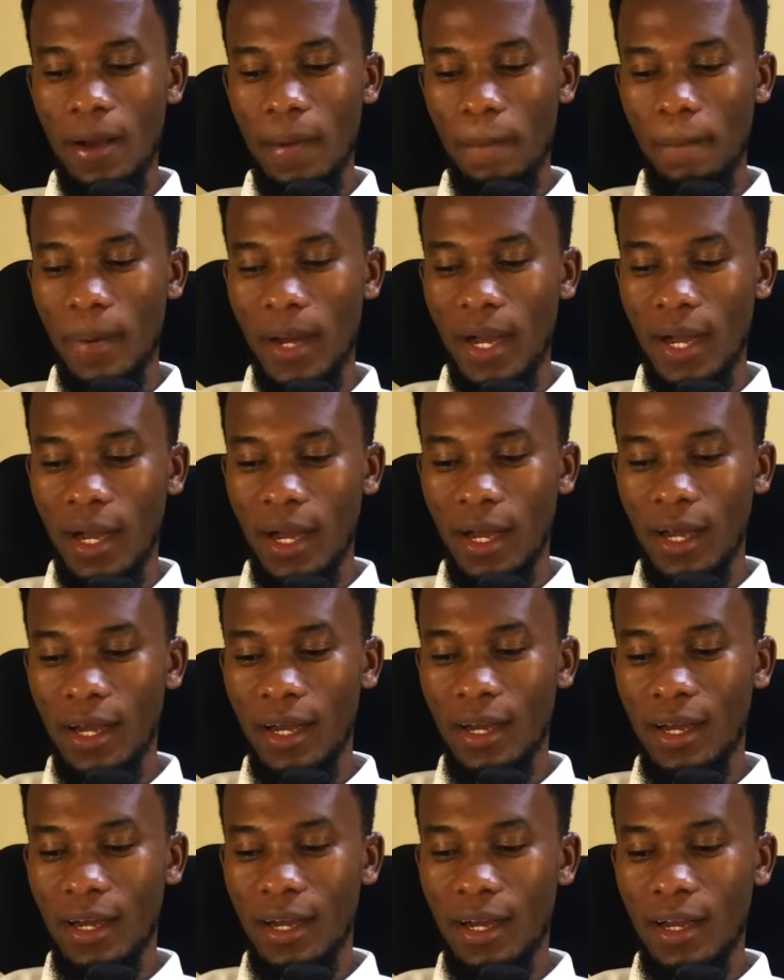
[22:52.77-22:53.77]
But
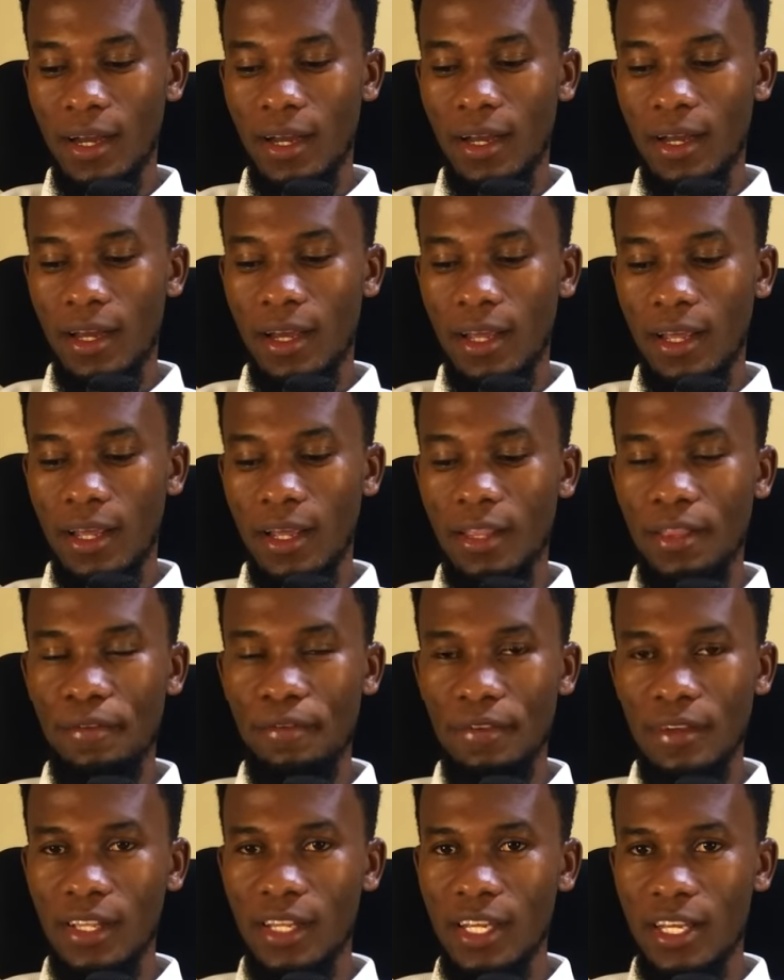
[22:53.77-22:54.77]
in the
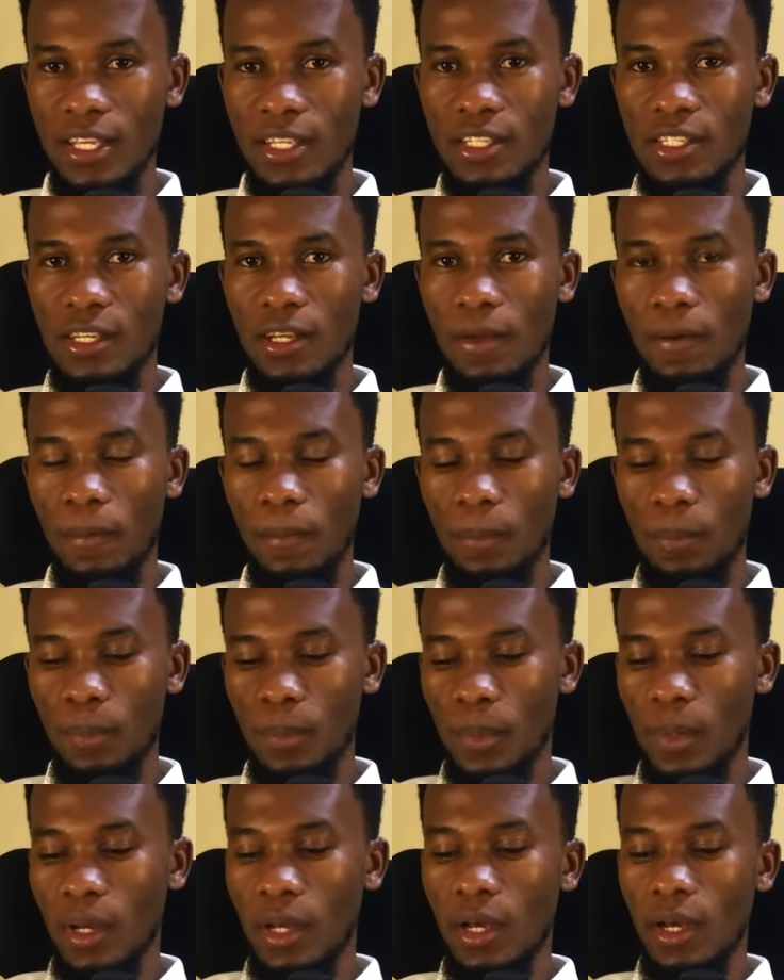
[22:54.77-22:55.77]
village,
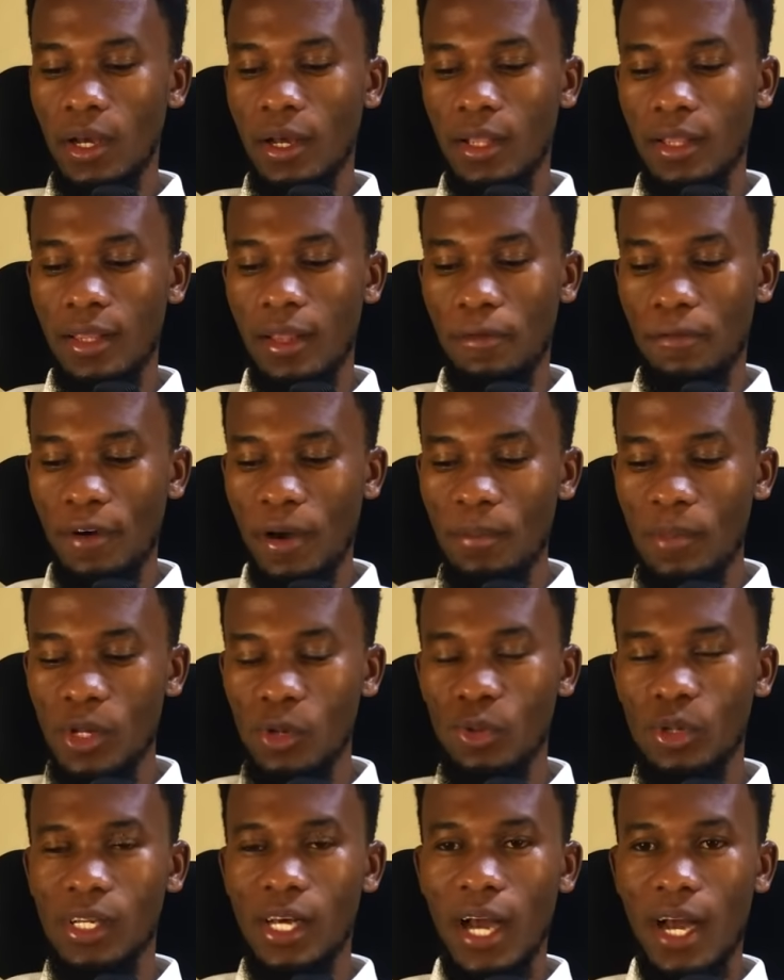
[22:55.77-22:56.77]
the family
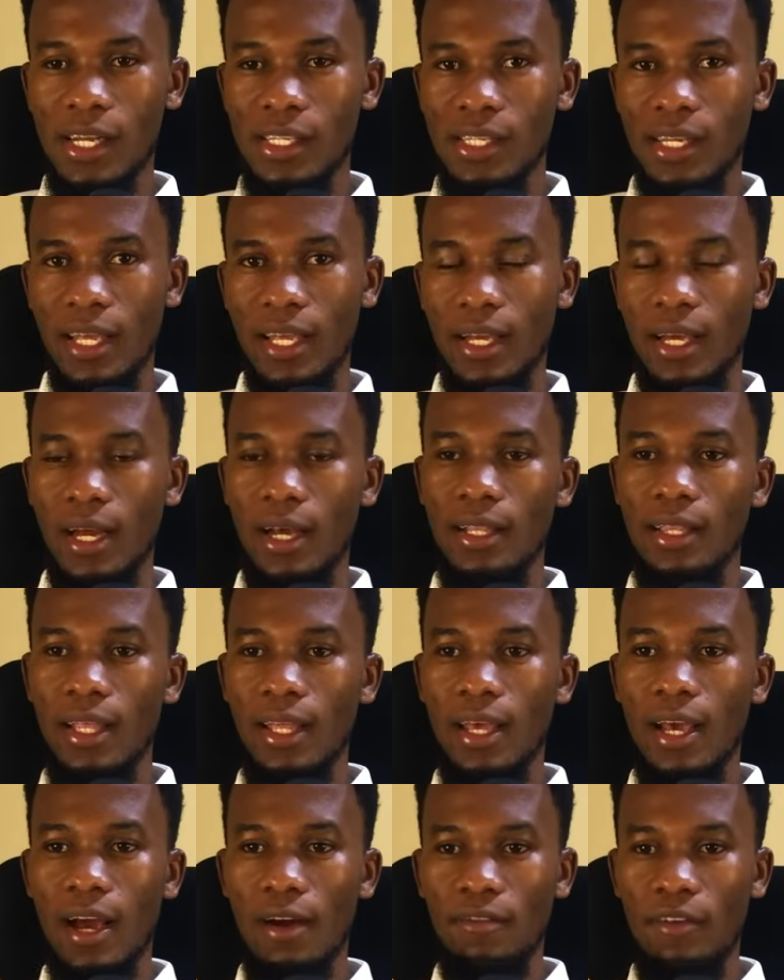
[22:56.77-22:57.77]
will act like uh, they
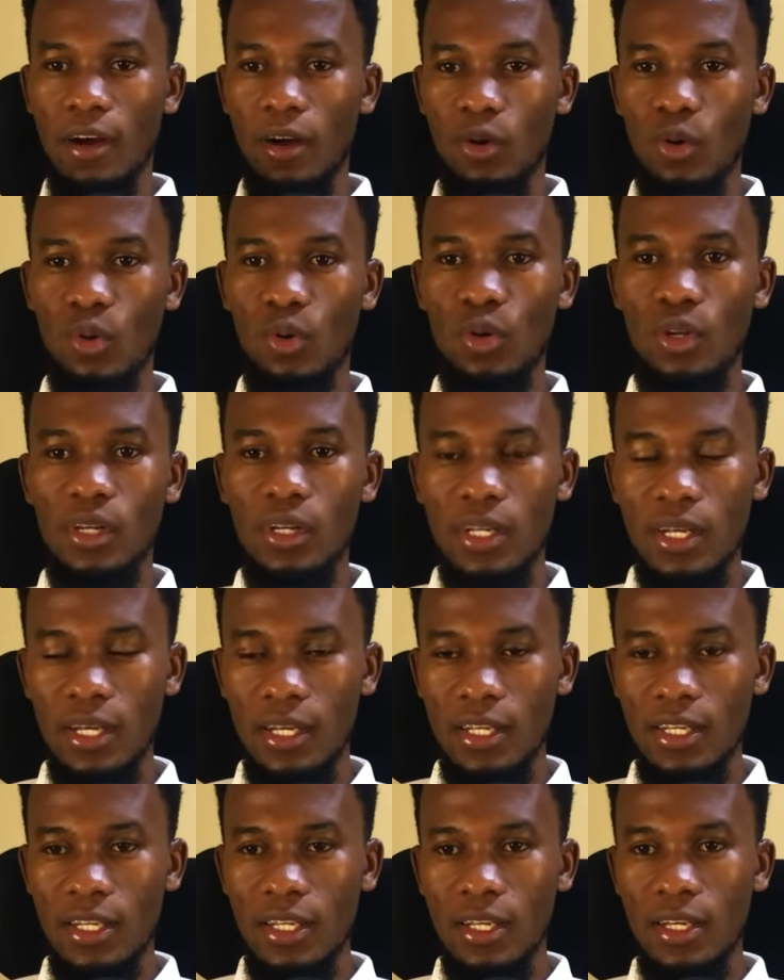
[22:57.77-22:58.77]
have a good
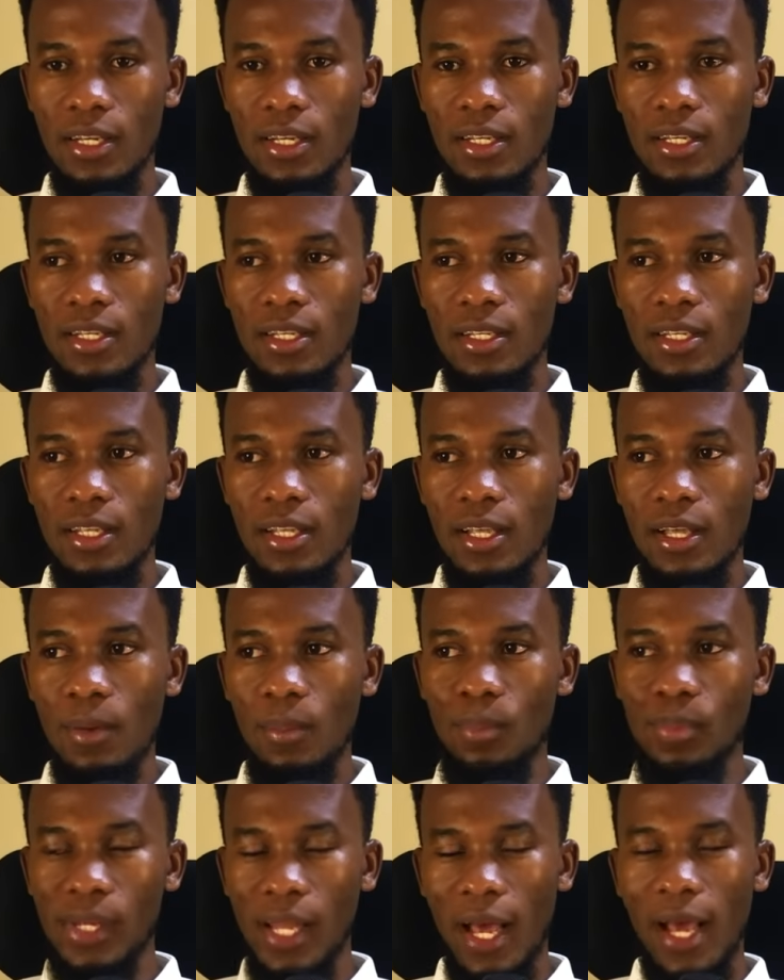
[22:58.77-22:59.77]

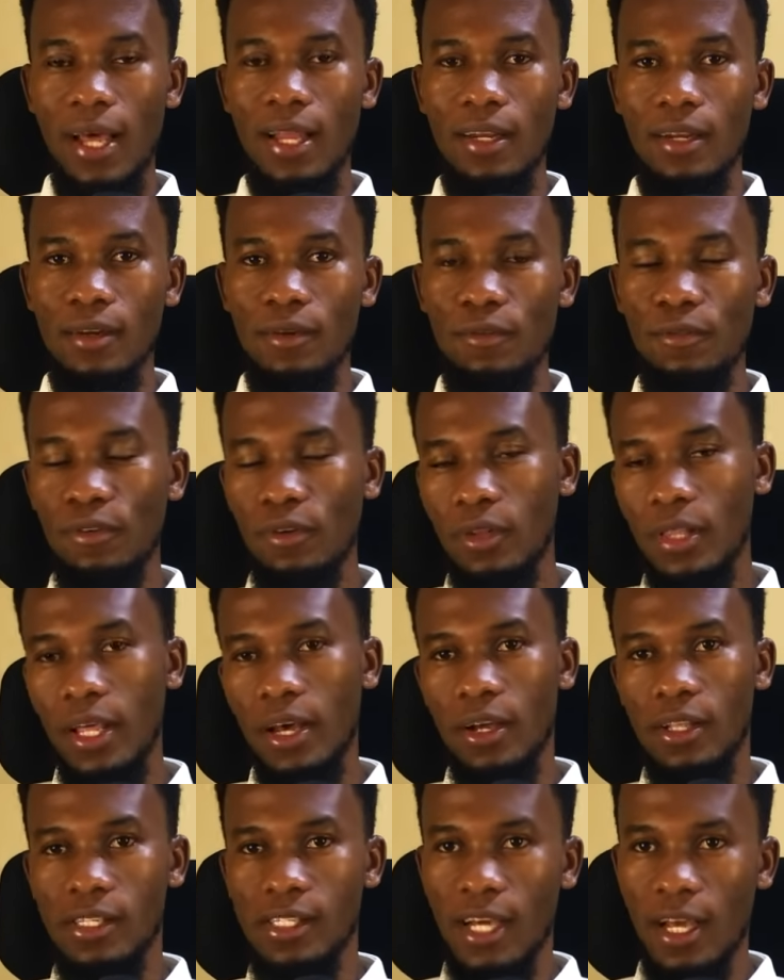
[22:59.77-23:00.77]
plan for the
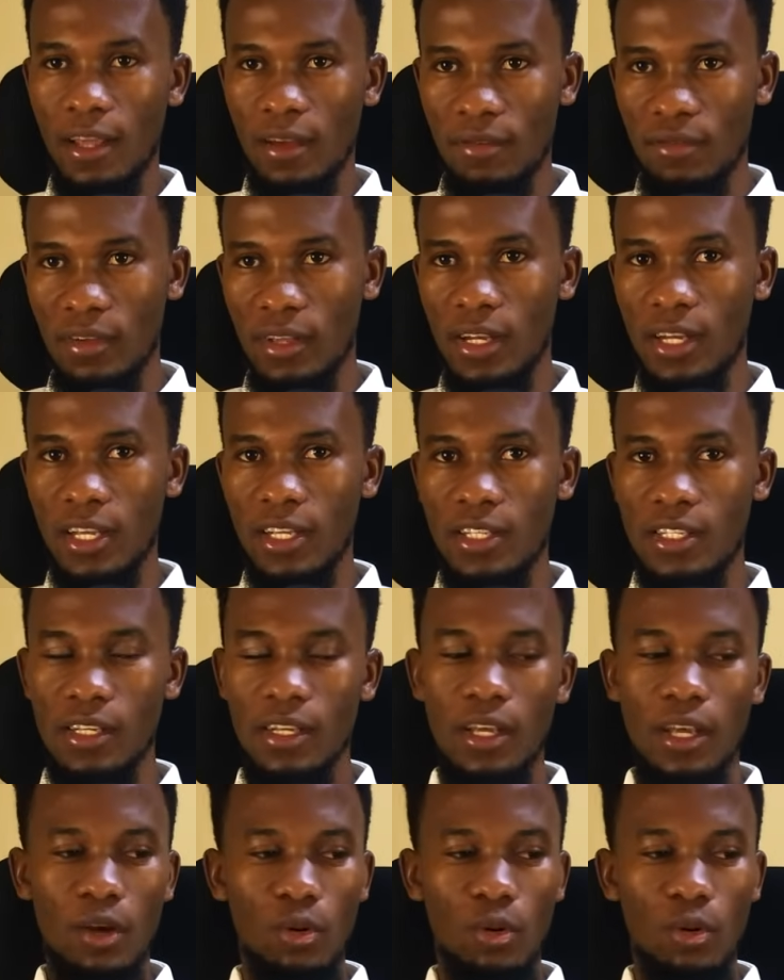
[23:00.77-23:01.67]
entire village.